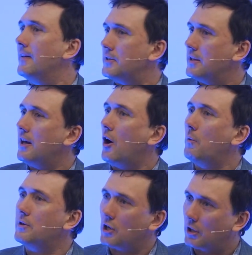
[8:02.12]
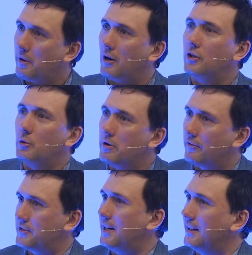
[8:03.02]
to always talk about a little bit
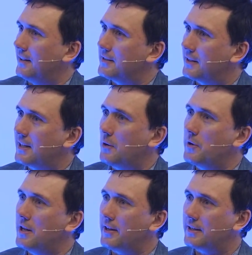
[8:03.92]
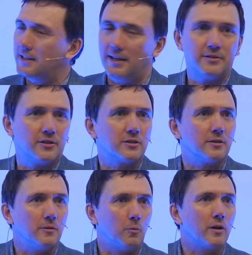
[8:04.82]
of science, because I really think science is
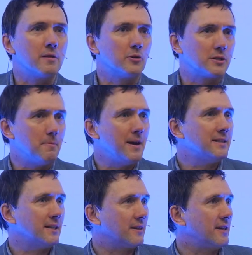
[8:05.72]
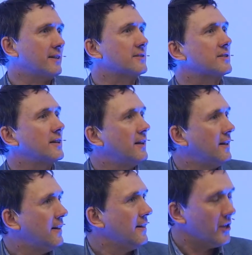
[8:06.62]
one of the most amazing things
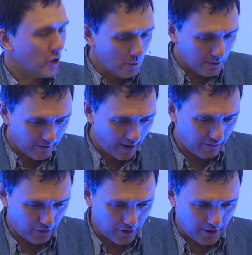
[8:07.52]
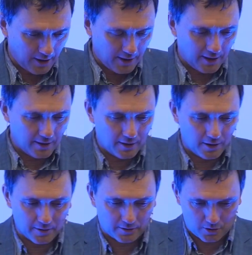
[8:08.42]
that humans have ever
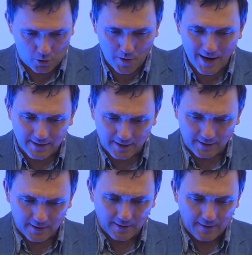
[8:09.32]
created.